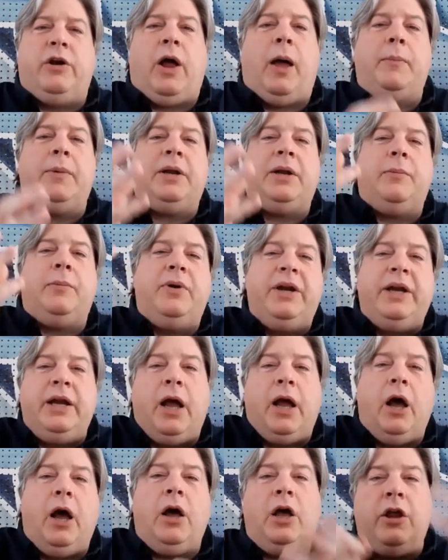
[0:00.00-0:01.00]
I'm going to bring
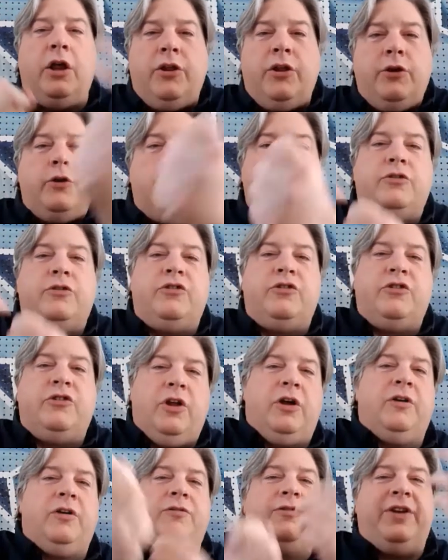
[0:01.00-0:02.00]
other
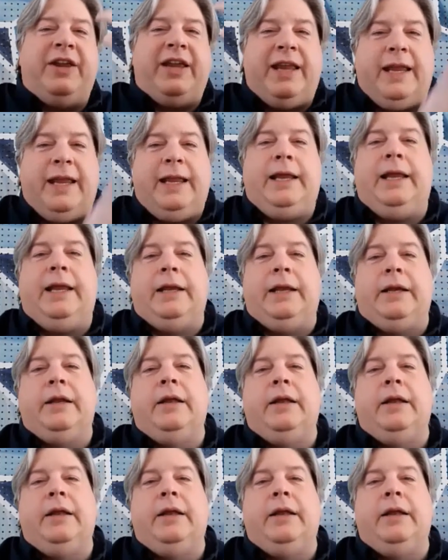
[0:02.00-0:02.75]
stuff in: